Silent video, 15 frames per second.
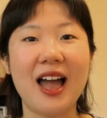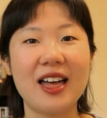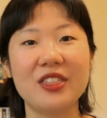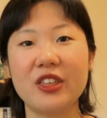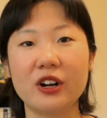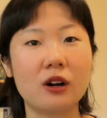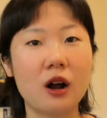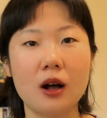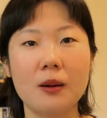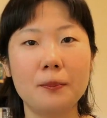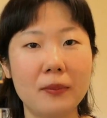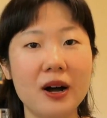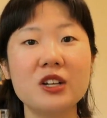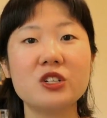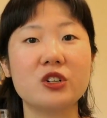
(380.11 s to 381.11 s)
And there are a
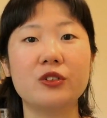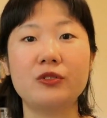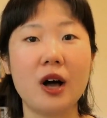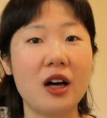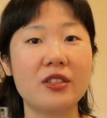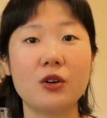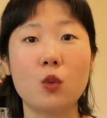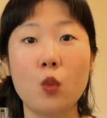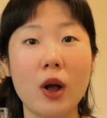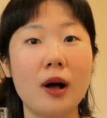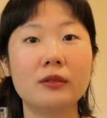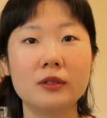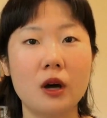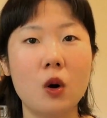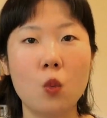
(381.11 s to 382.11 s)
bunch of other
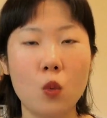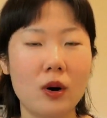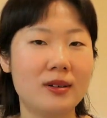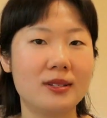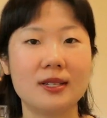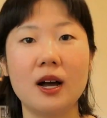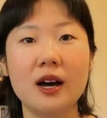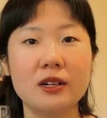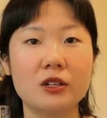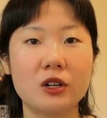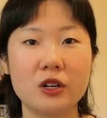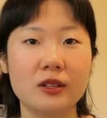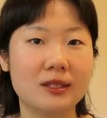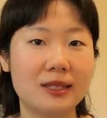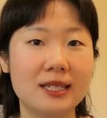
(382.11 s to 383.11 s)
well-known ones under the